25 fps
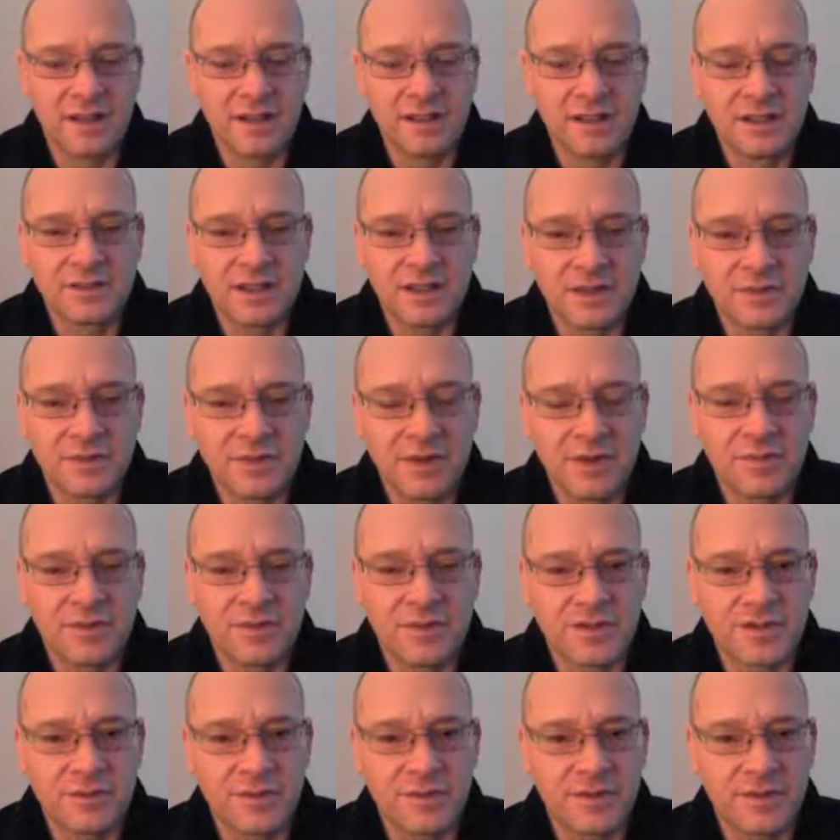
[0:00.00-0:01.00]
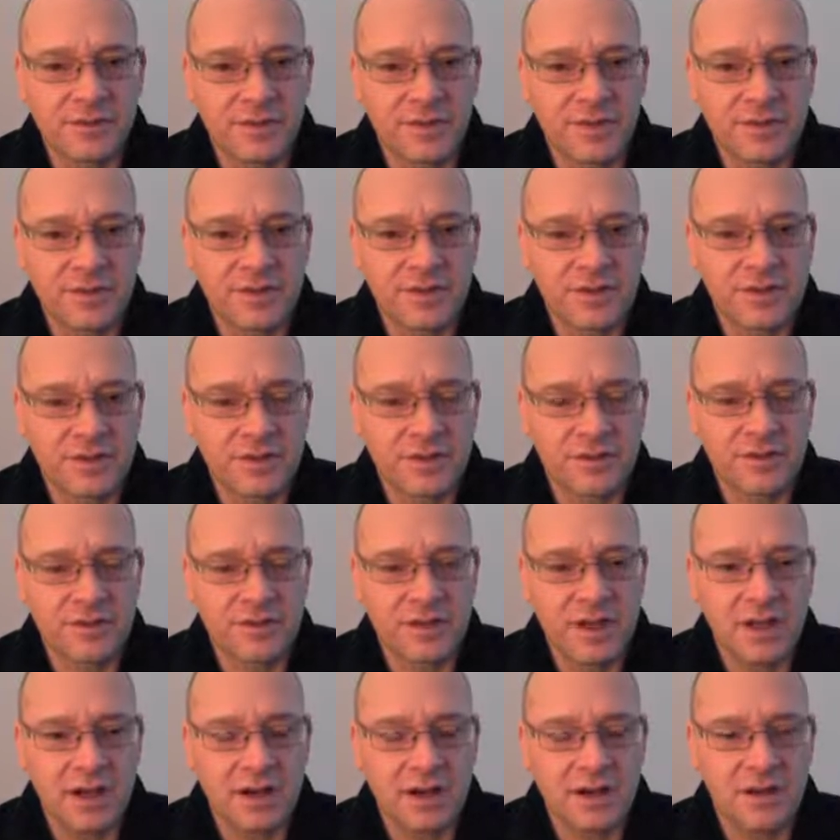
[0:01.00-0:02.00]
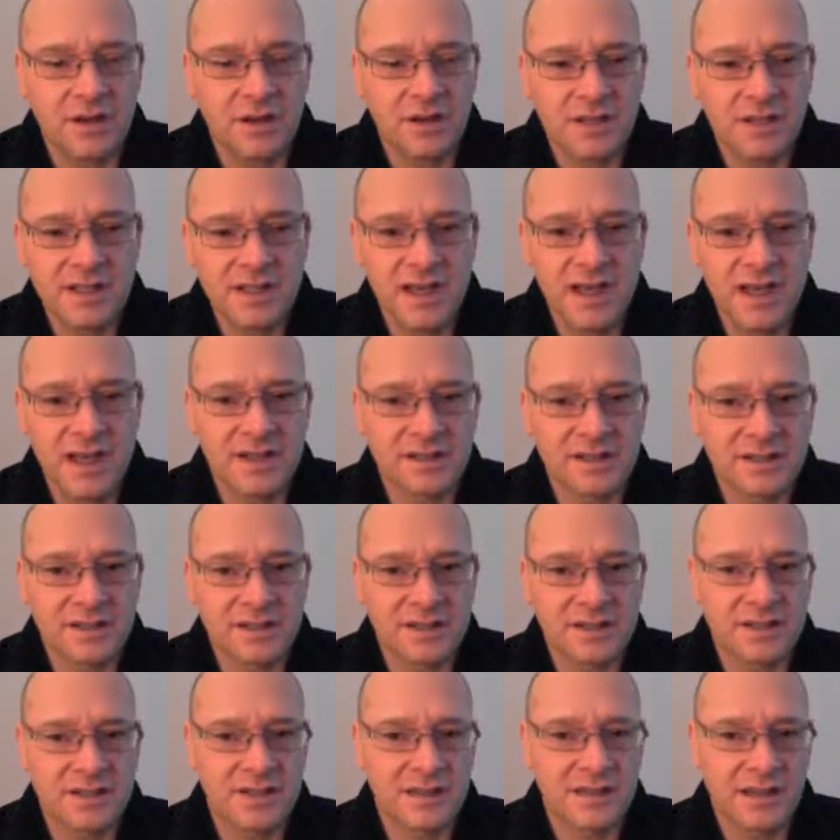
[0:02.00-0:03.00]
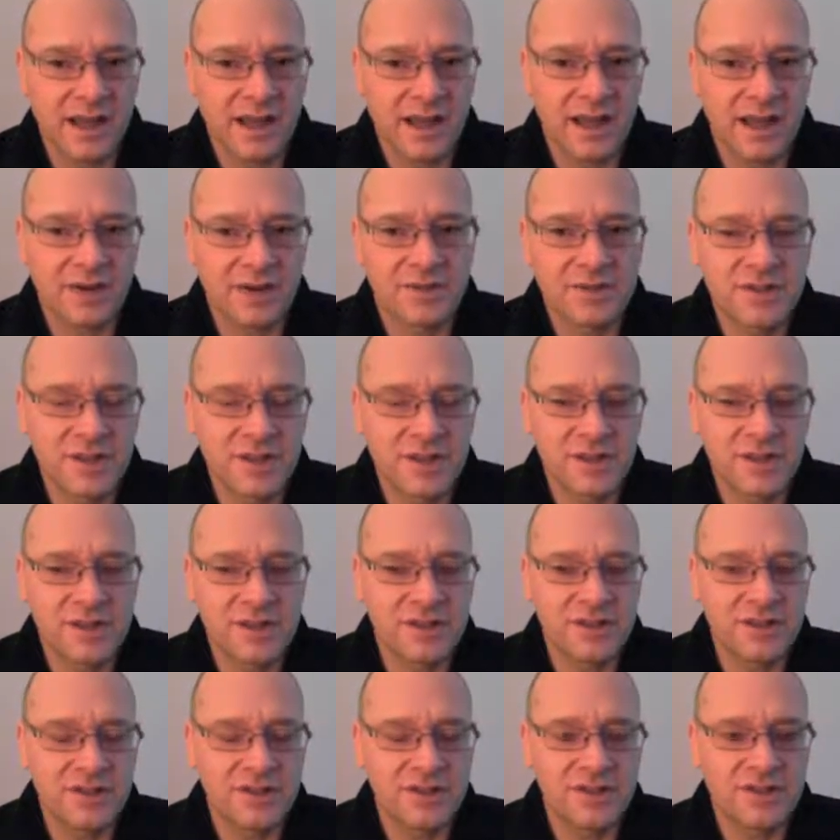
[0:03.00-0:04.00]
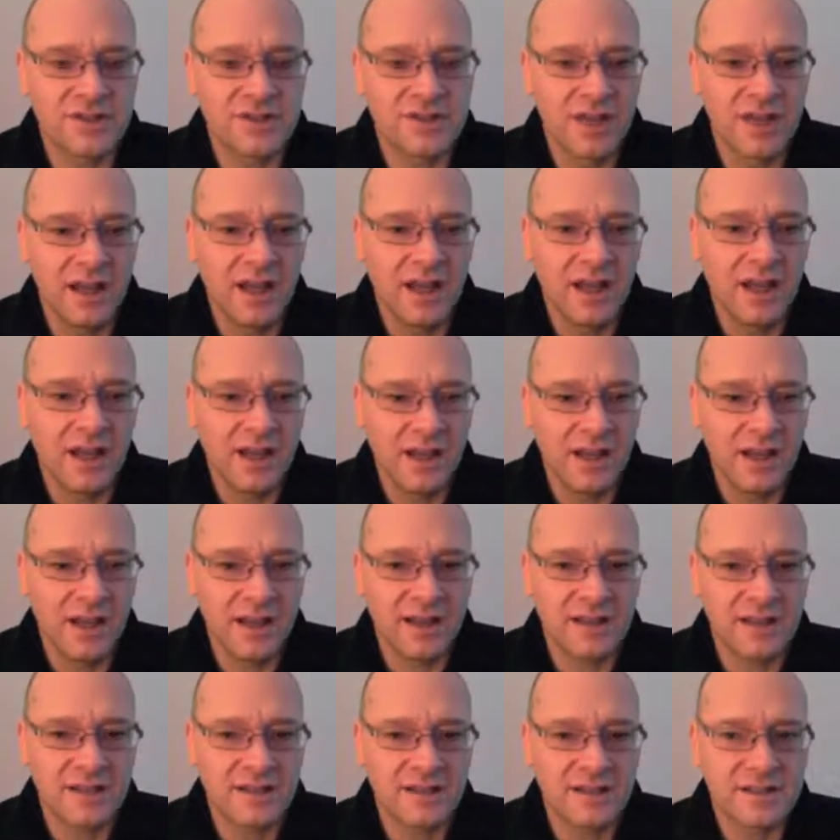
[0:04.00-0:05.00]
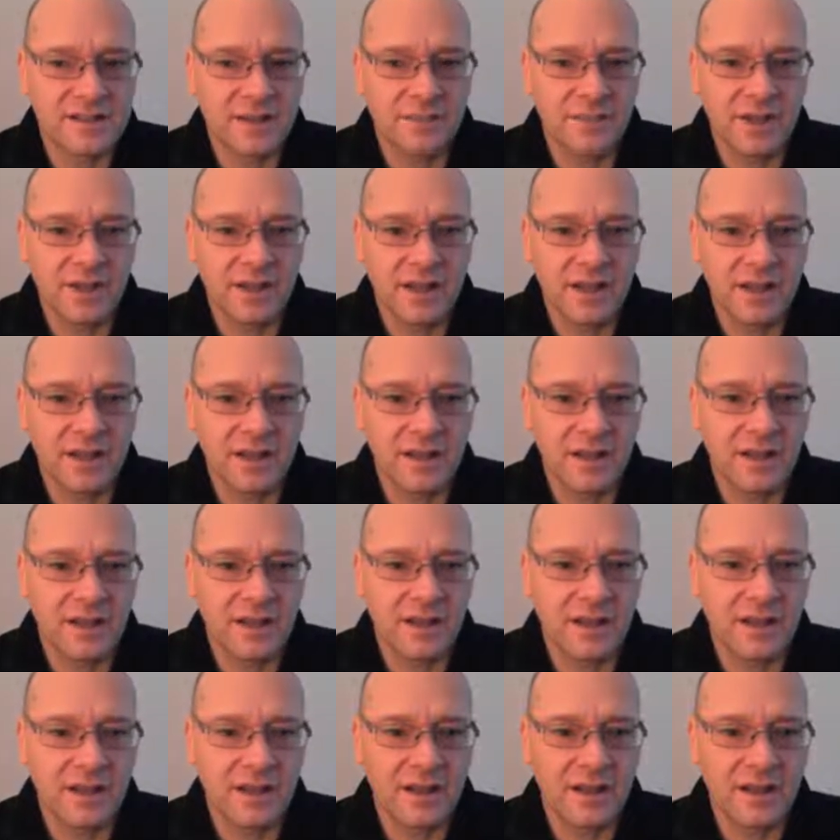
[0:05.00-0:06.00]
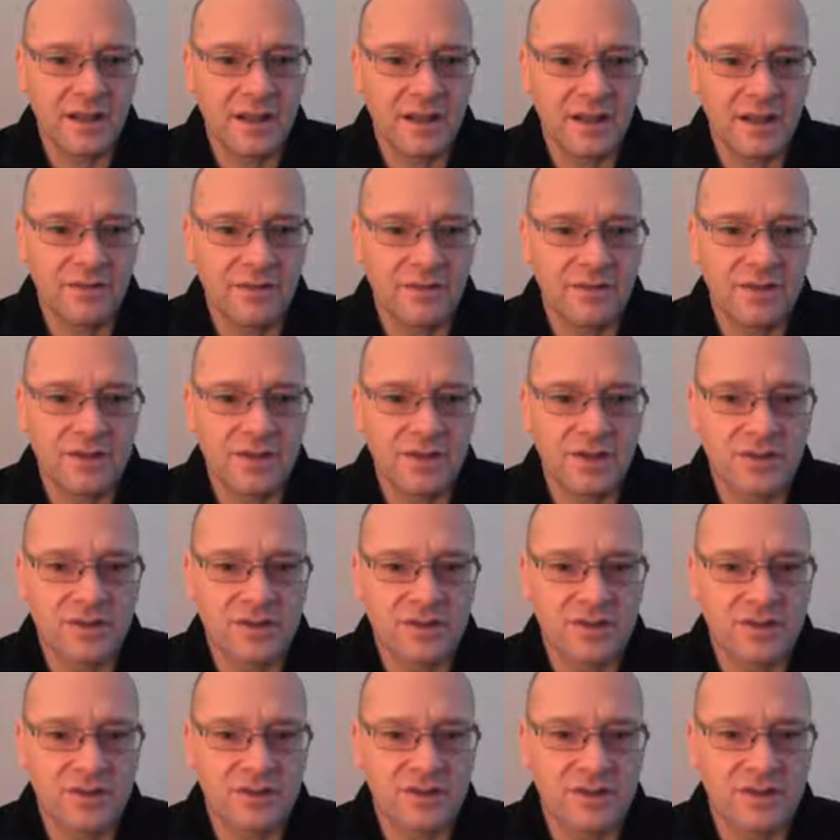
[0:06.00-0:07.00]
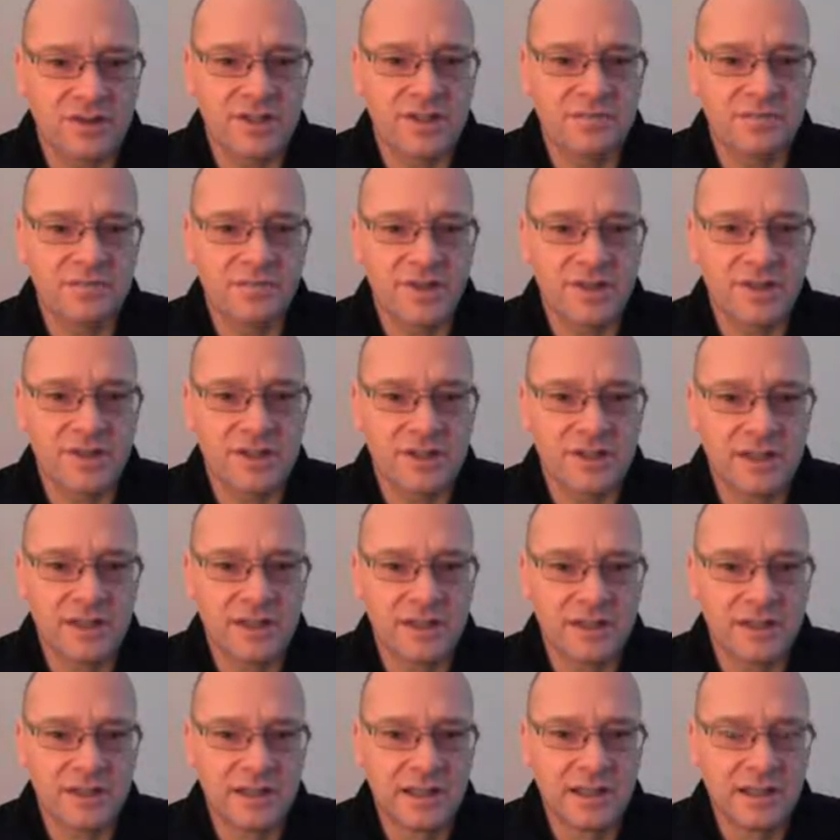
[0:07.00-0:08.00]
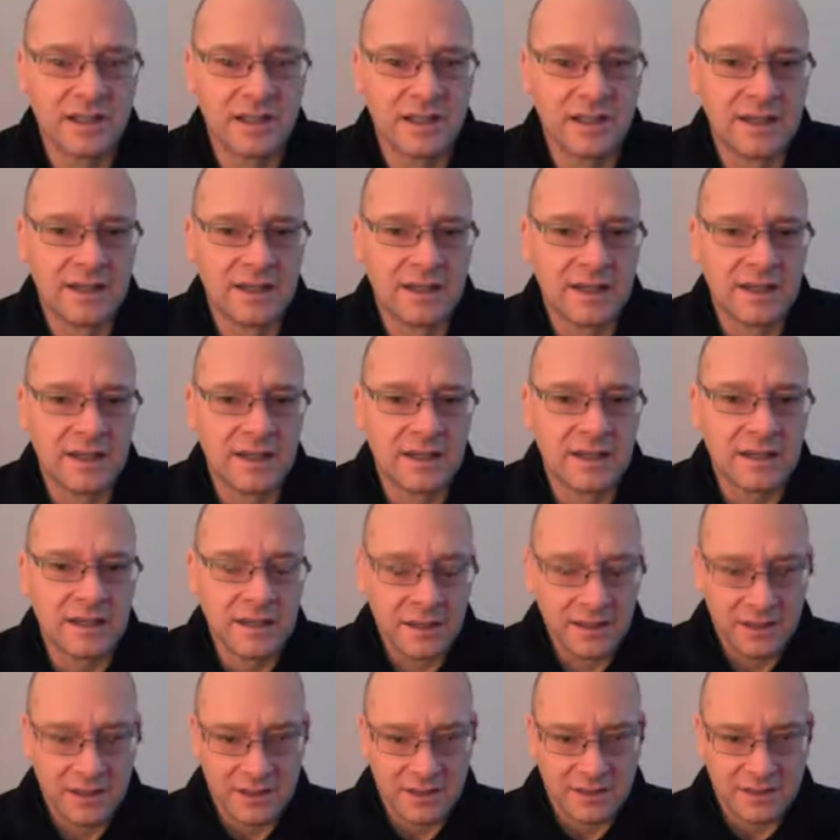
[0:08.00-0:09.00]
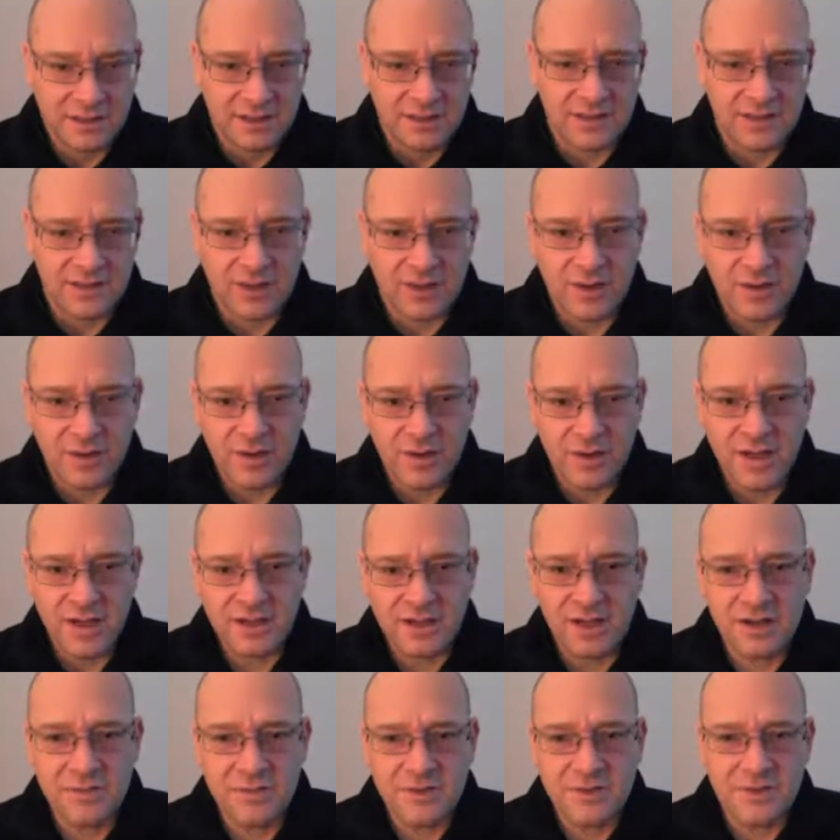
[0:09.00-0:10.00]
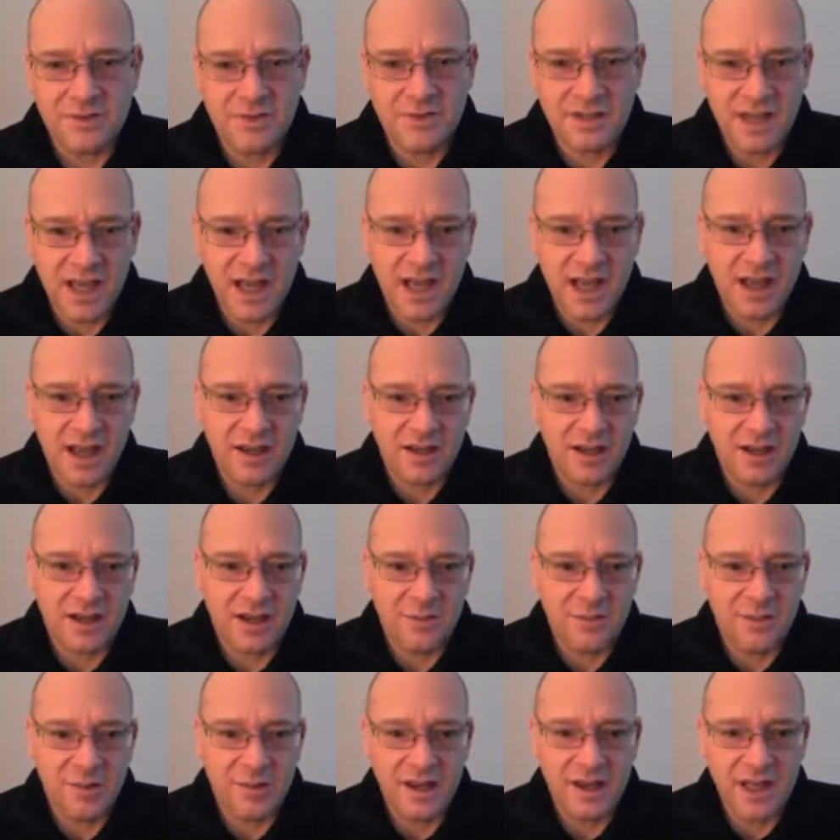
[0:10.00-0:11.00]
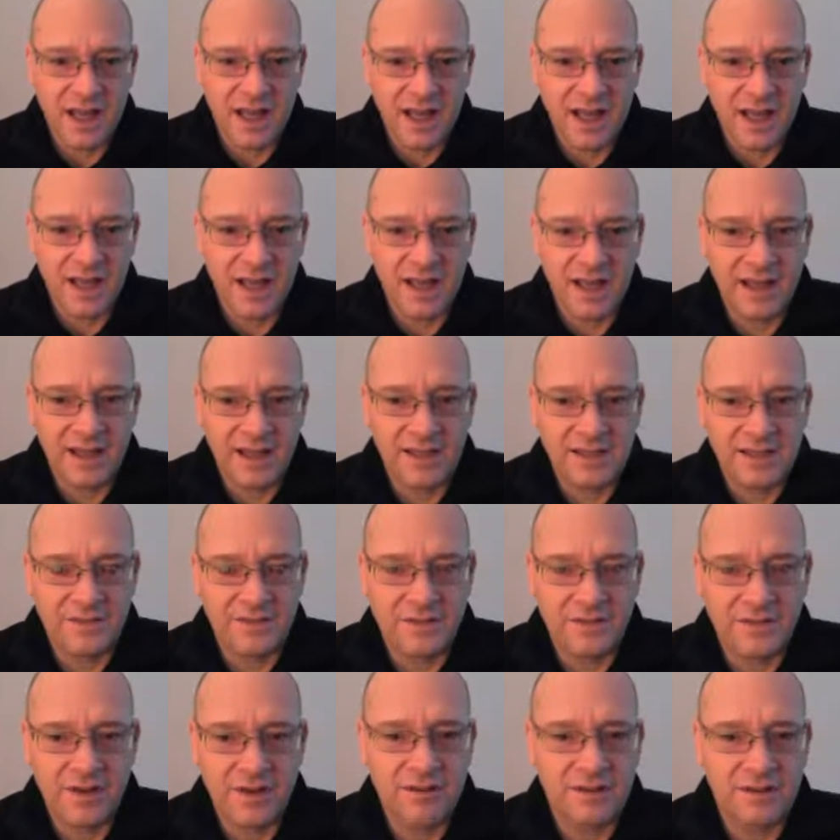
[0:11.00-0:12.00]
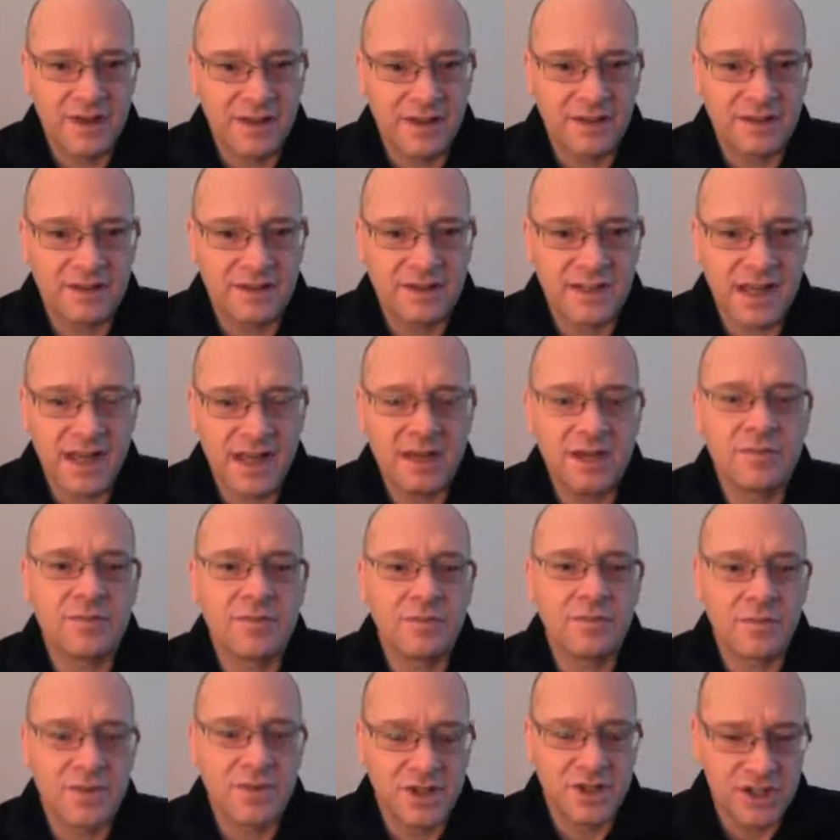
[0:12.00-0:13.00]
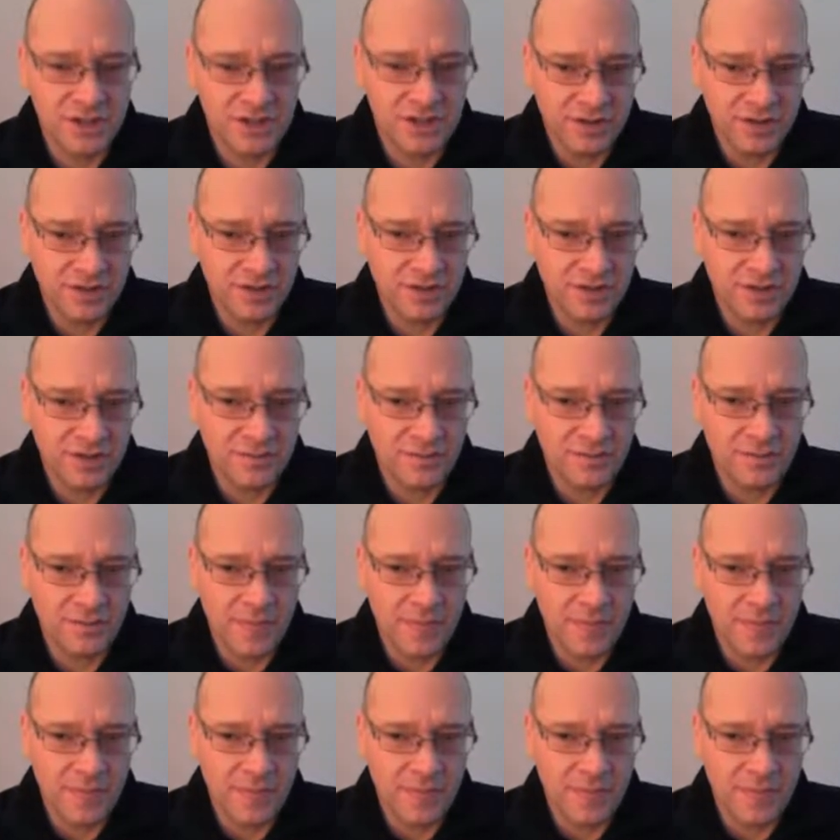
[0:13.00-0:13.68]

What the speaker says: So the main ones I want to focus on are debts, acquisitions, and something known as concentration risk. So in terms of debt, the company has very little debt, which is good,